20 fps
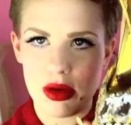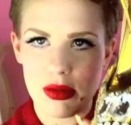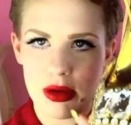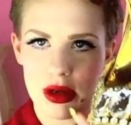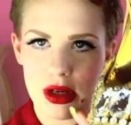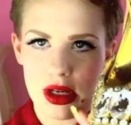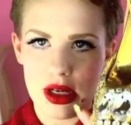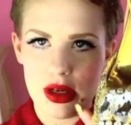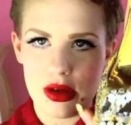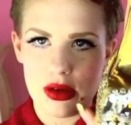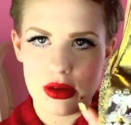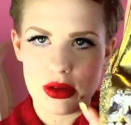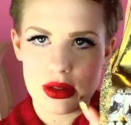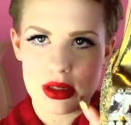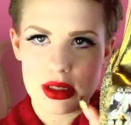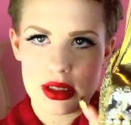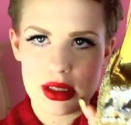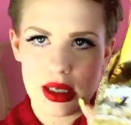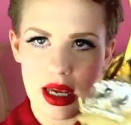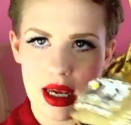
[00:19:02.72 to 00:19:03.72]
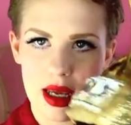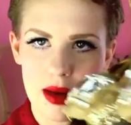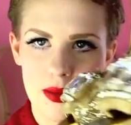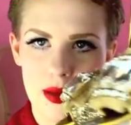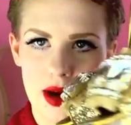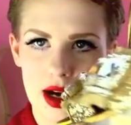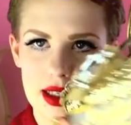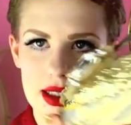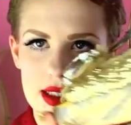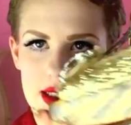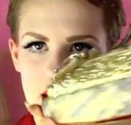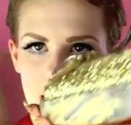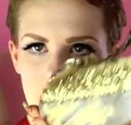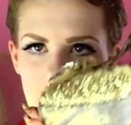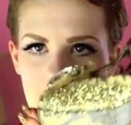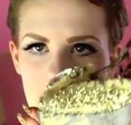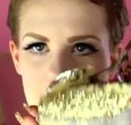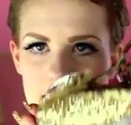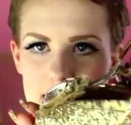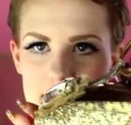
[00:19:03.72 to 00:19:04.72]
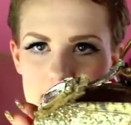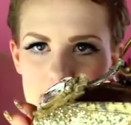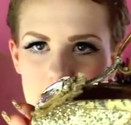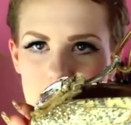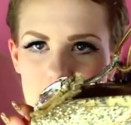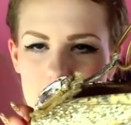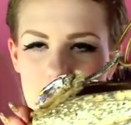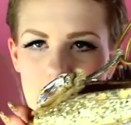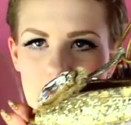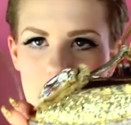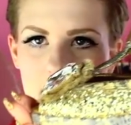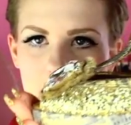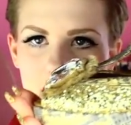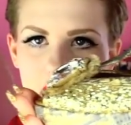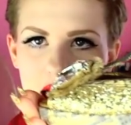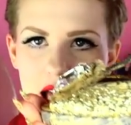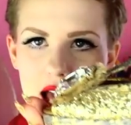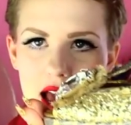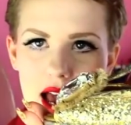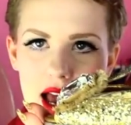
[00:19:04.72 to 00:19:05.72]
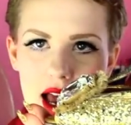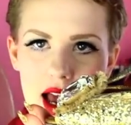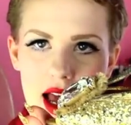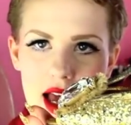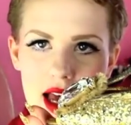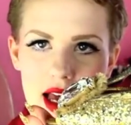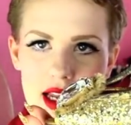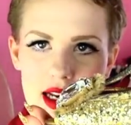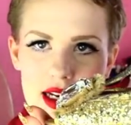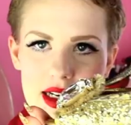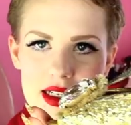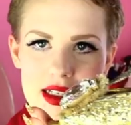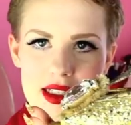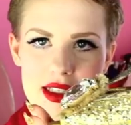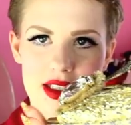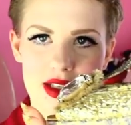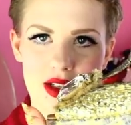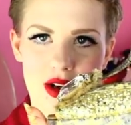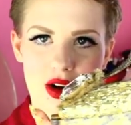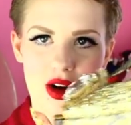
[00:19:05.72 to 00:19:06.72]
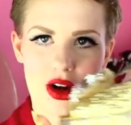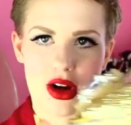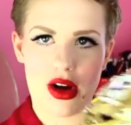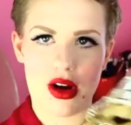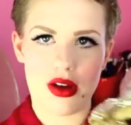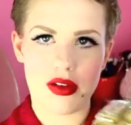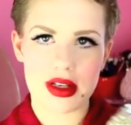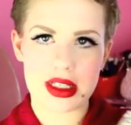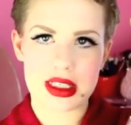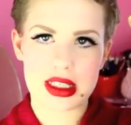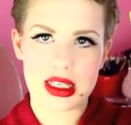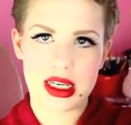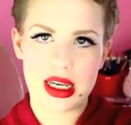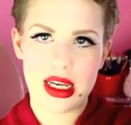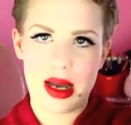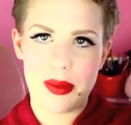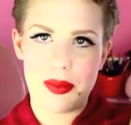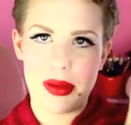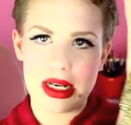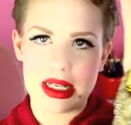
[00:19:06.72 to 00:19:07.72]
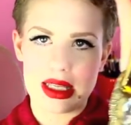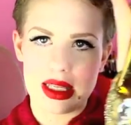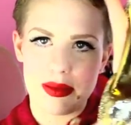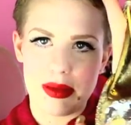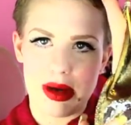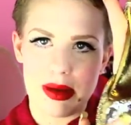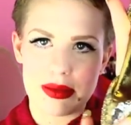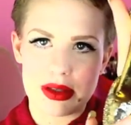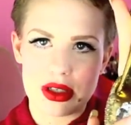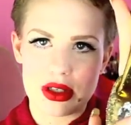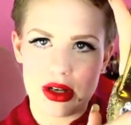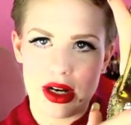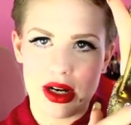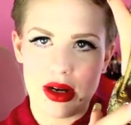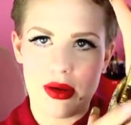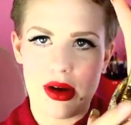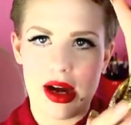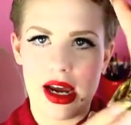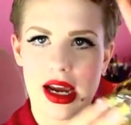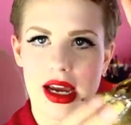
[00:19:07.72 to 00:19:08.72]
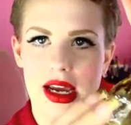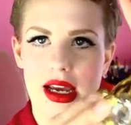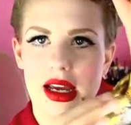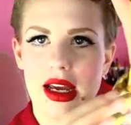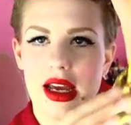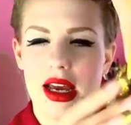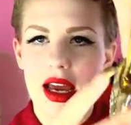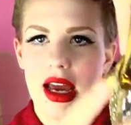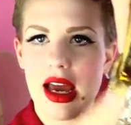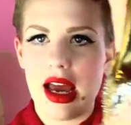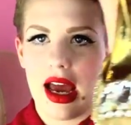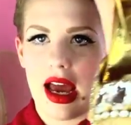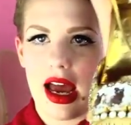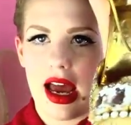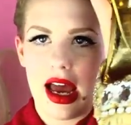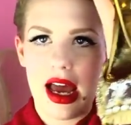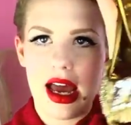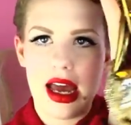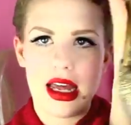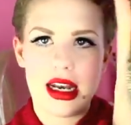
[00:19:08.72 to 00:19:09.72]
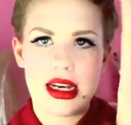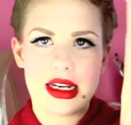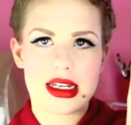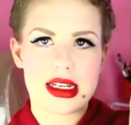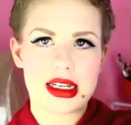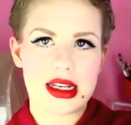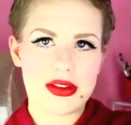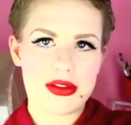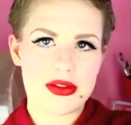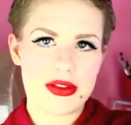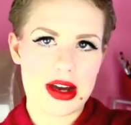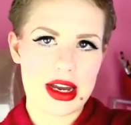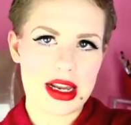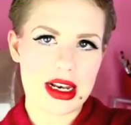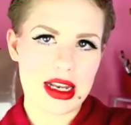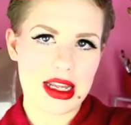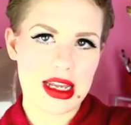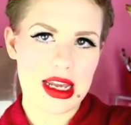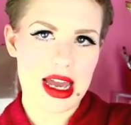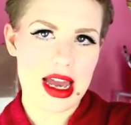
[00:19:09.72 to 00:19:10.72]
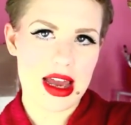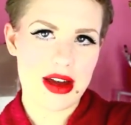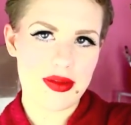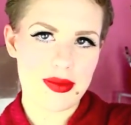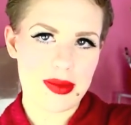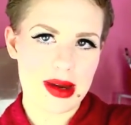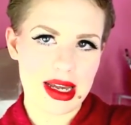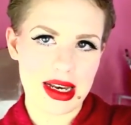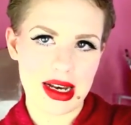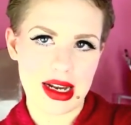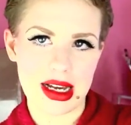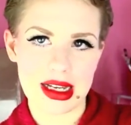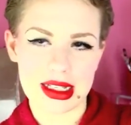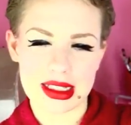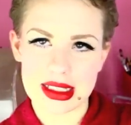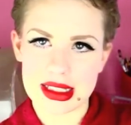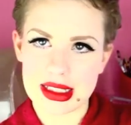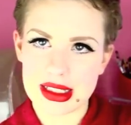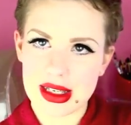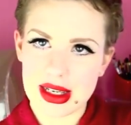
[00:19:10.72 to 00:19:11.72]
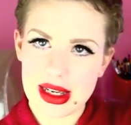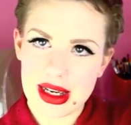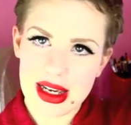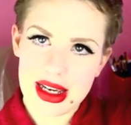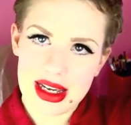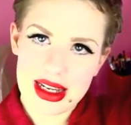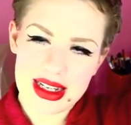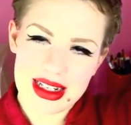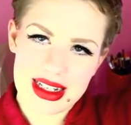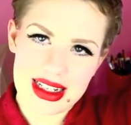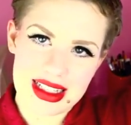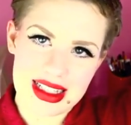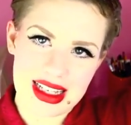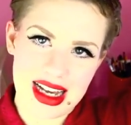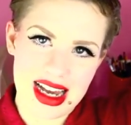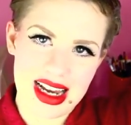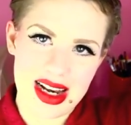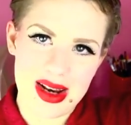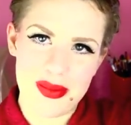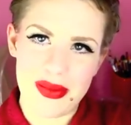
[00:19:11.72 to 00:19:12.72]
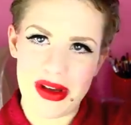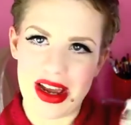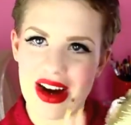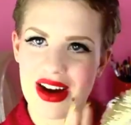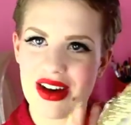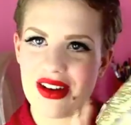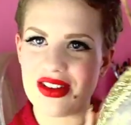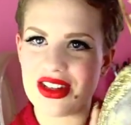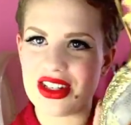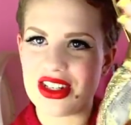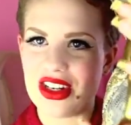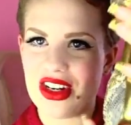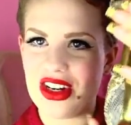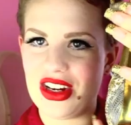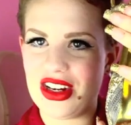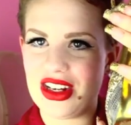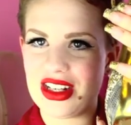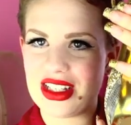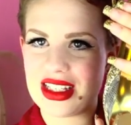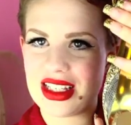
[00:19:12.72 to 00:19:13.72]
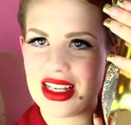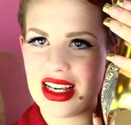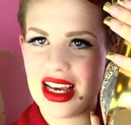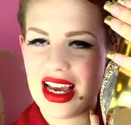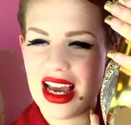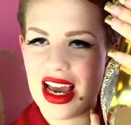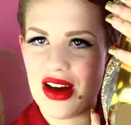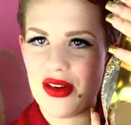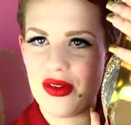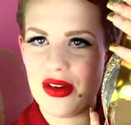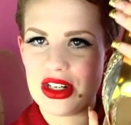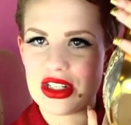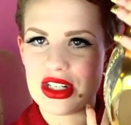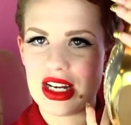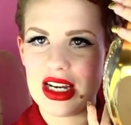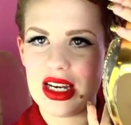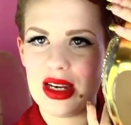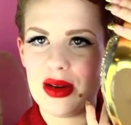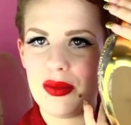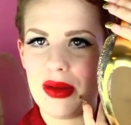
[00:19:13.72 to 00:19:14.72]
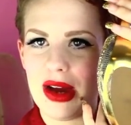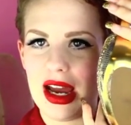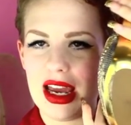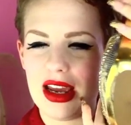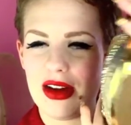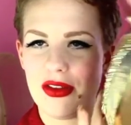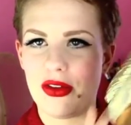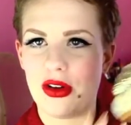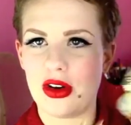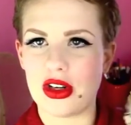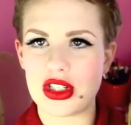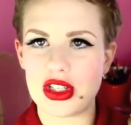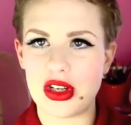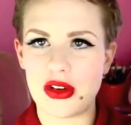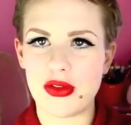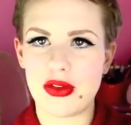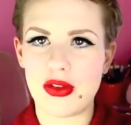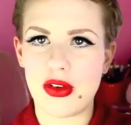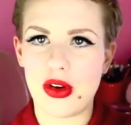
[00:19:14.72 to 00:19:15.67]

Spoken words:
Miu Miu heels, in my size, and so obviously I picked them up straight away, and finally I have my nice designer pair of shoes, which I didn't pay a fortune